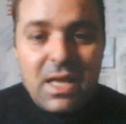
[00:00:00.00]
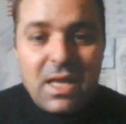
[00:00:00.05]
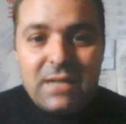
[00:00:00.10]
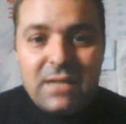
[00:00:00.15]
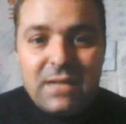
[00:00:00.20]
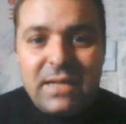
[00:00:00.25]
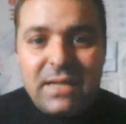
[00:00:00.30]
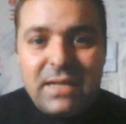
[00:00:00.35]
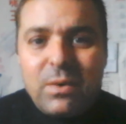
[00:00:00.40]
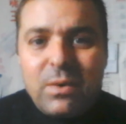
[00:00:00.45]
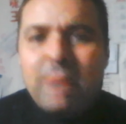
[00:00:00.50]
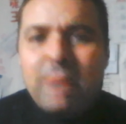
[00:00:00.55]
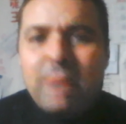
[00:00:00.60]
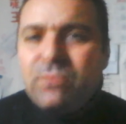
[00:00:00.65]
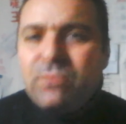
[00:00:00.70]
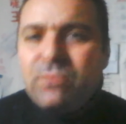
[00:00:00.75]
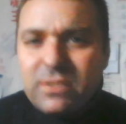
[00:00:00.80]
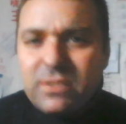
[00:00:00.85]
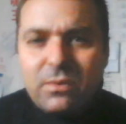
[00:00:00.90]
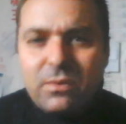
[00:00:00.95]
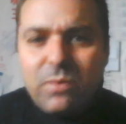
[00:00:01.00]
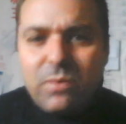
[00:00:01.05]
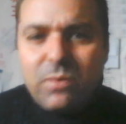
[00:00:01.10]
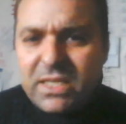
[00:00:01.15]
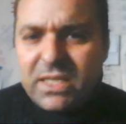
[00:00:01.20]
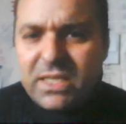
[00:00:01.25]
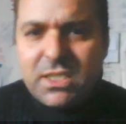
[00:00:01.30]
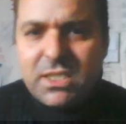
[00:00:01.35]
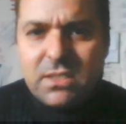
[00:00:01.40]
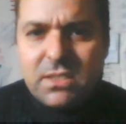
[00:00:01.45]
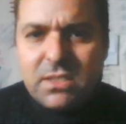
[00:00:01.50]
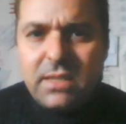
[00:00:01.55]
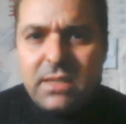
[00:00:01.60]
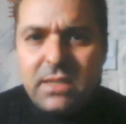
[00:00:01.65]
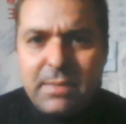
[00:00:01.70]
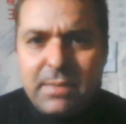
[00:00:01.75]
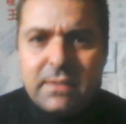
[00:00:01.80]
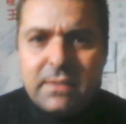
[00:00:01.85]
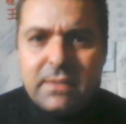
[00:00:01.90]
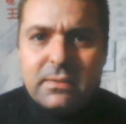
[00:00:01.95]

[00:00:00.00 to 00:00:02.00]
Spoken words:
then why put a witch? Come on,